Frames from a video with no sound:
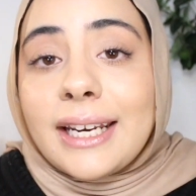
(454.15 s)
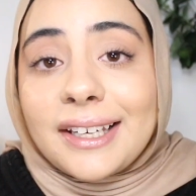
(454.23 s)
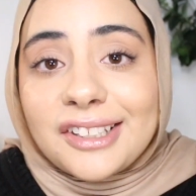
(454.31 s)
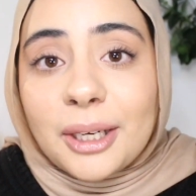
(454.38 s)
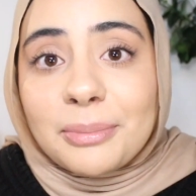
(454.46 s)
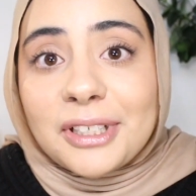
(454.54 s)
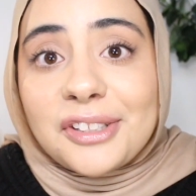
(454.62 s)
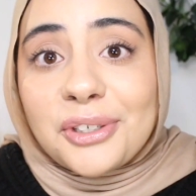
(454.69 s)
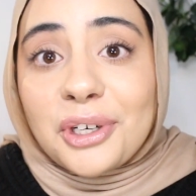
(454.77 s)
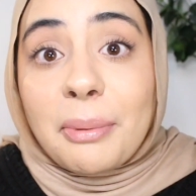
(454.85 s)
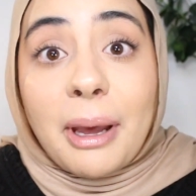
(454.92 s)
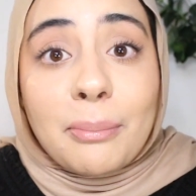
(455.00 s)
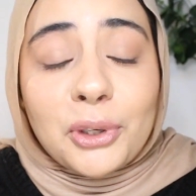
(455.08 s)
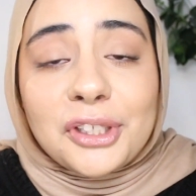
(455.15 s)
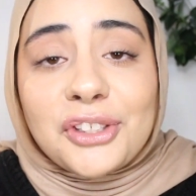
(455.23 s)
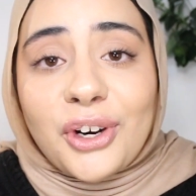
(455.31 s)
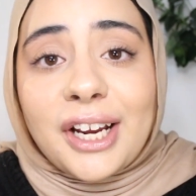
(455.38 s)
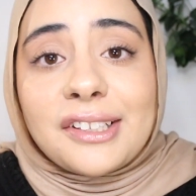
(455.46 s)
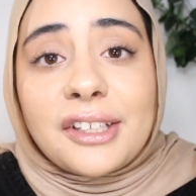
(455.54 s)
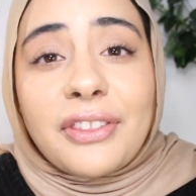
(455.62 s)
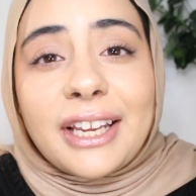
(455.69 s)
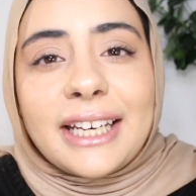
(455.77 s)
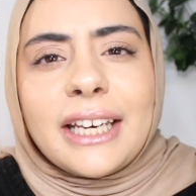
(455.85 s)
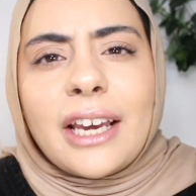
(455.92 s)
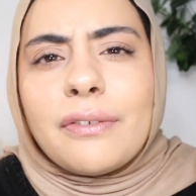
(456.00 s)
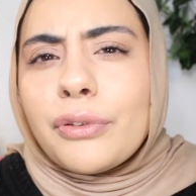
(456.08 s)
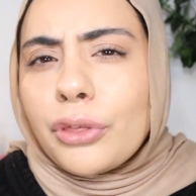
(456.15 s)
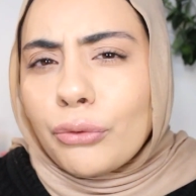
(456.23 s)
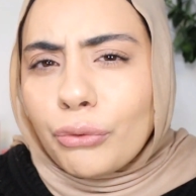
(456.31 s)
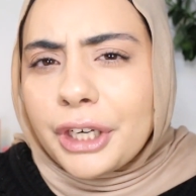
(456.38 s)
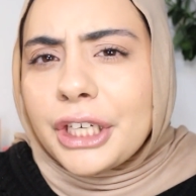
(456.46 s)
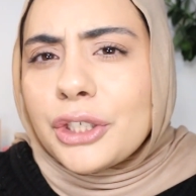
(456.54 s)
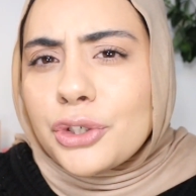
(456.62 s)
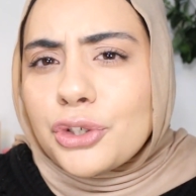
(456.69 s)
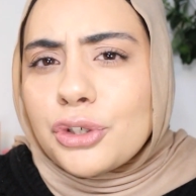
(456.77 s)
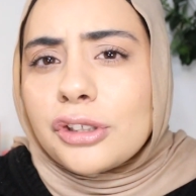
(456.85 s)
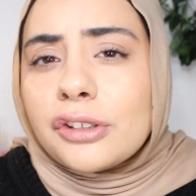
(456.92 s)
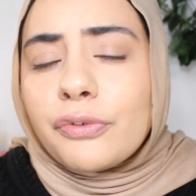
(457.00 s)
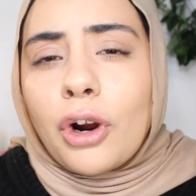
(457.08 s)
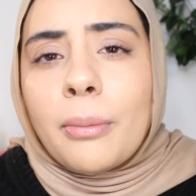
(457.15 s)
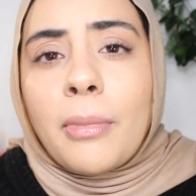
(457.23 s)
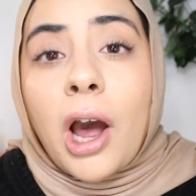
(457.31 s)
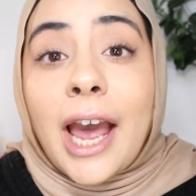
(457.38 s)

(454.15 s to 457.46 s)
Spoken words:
Next up, let's talk about moisturizer. They did have 3 to choose from.